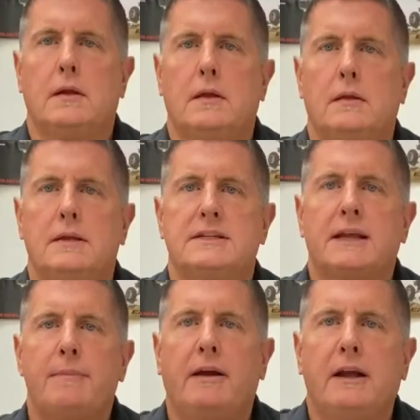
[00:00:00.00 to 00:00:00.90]
The
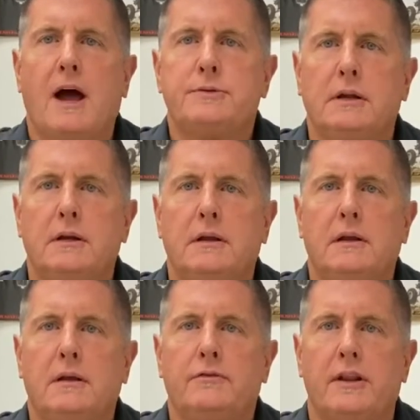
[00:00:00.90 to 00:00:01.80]
second mounting option
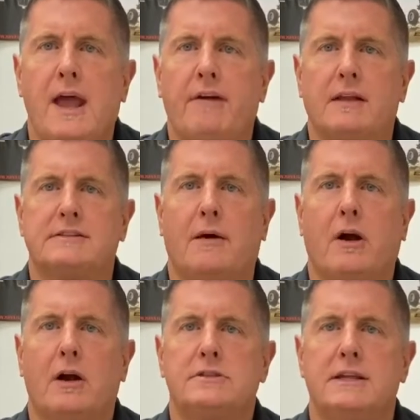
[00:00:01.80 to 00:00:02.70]
for the Navatlas
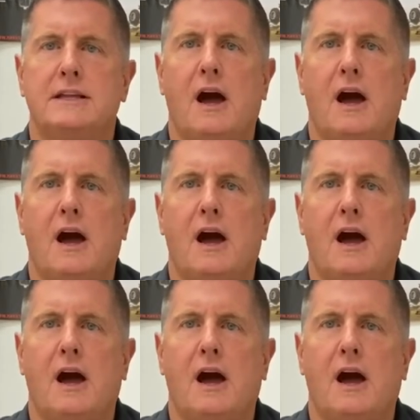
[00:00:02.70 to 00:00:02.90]
soundbars is the